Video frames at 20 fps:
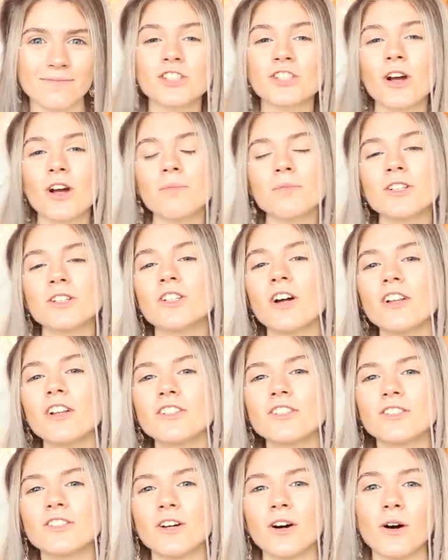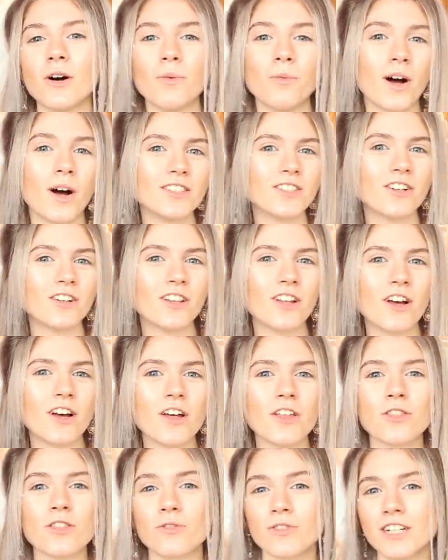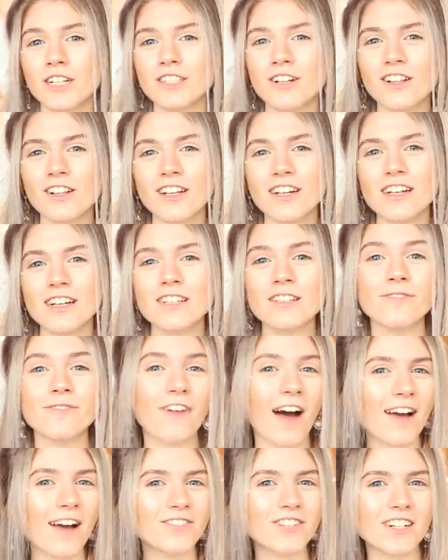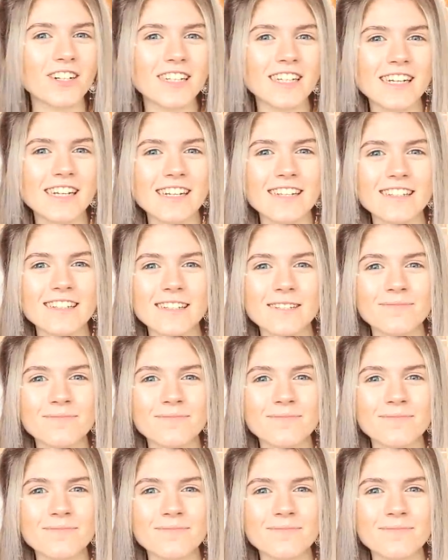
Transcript: Shop the dollar store, $1, $3, $5.